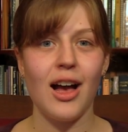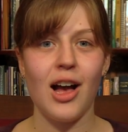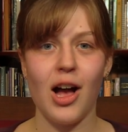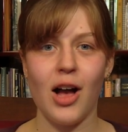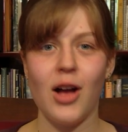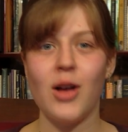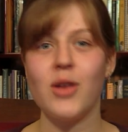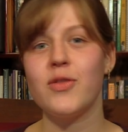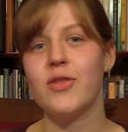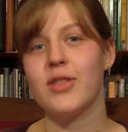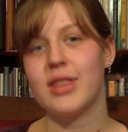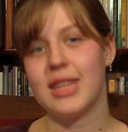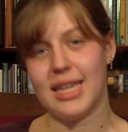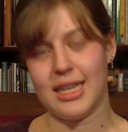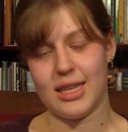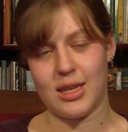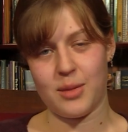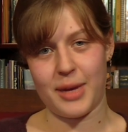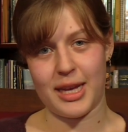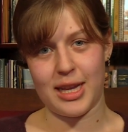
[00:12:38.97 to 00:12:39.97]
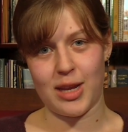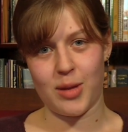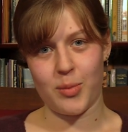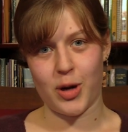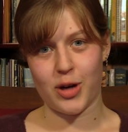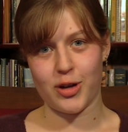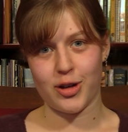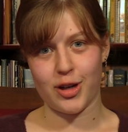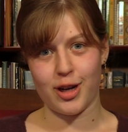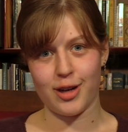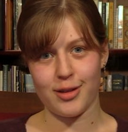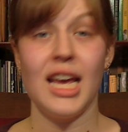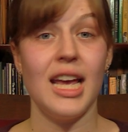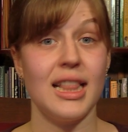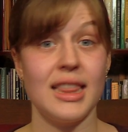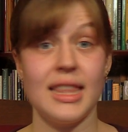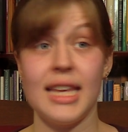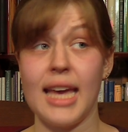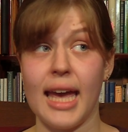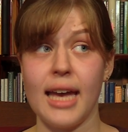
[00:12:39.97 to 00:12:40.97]
of the incubating partner.
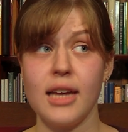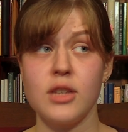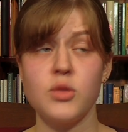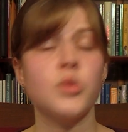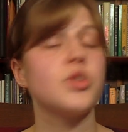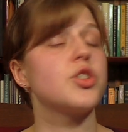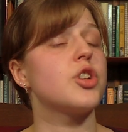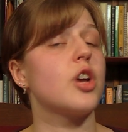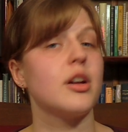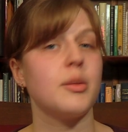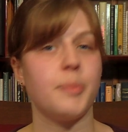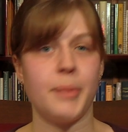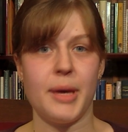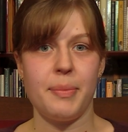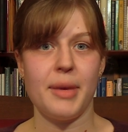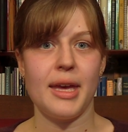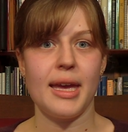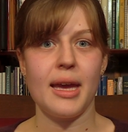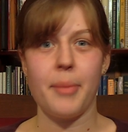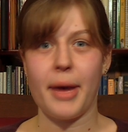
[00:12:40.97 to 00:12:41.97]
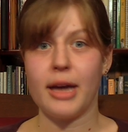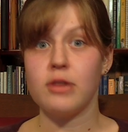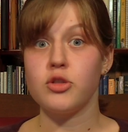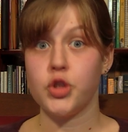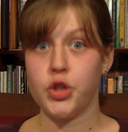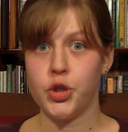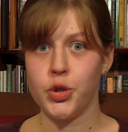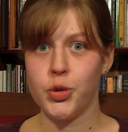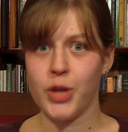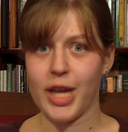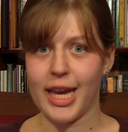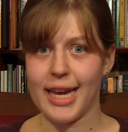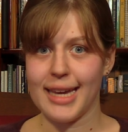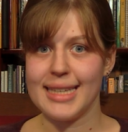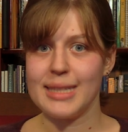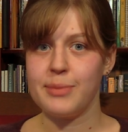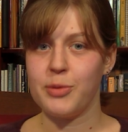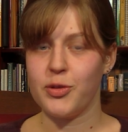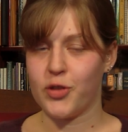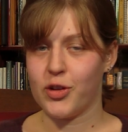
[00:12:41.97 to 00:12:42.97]
The eggs will start pipping about 2 days
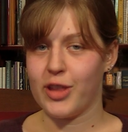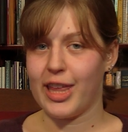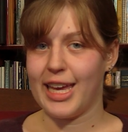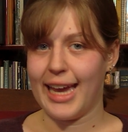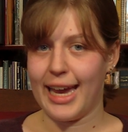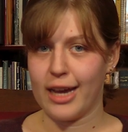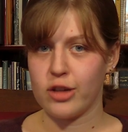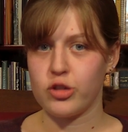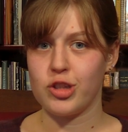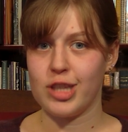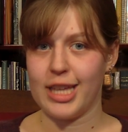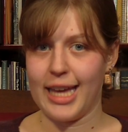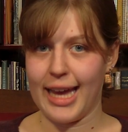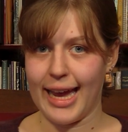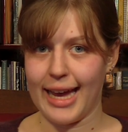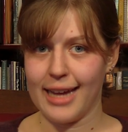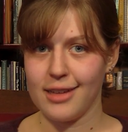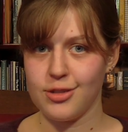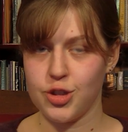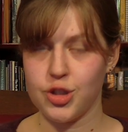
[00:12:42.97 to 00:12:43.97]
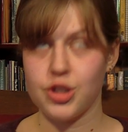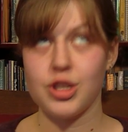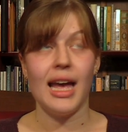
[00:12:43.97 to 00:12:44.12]
before they actually hatch,